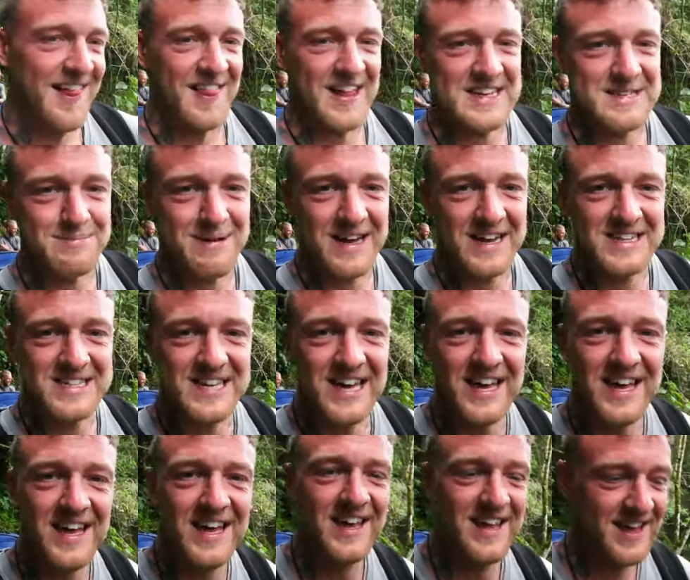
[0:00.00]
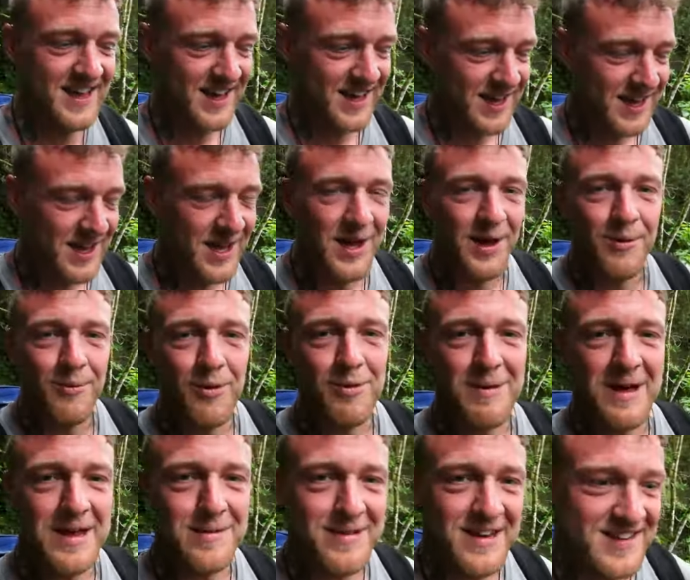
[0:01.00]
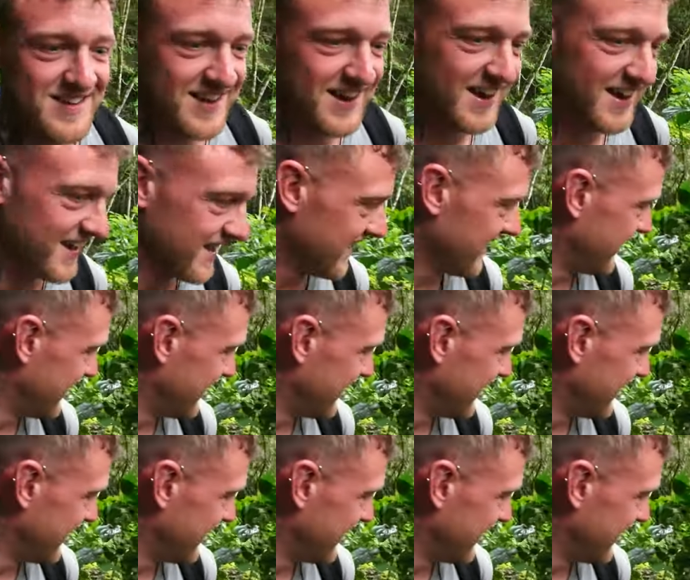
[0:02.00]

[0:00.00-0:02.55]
That's Max. We met him yesterday.